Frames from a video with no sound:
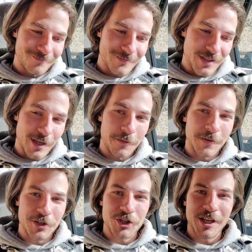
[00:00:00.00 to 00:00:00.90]

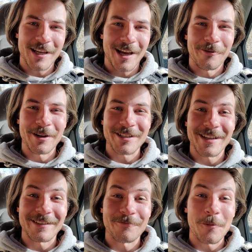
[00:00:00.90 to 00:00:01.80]
selfishly, I wish
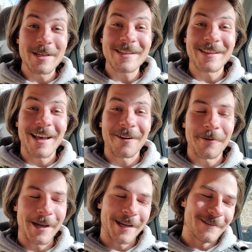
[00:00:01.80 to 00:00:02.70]
it wasn't that
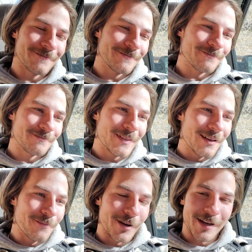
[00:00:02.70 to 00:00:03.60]
way.
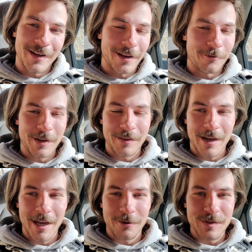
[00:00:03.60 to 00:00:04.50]
But anyway, the
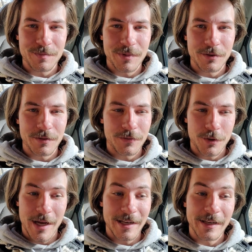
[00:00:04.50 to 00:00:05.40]
hike was
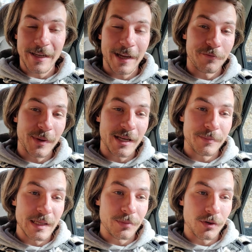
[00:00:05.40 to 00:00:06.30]
beautiful. I didn't have many
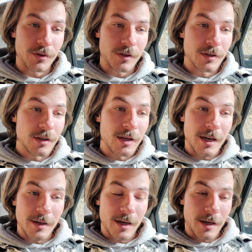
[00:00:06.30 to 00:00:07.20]
people
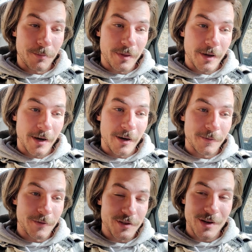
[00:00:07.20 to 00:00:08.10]
up there.
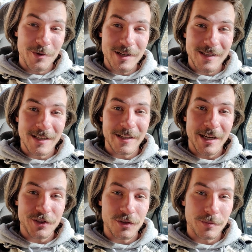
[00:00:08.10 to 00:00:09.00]
For some reason in
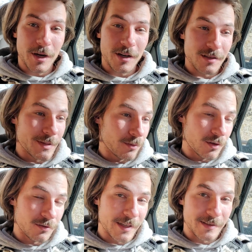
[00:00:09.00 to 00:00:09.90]
national parks, people
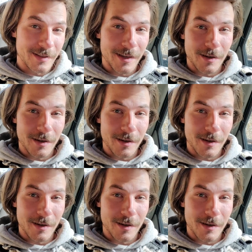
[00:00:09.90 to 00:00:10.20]
don't like to get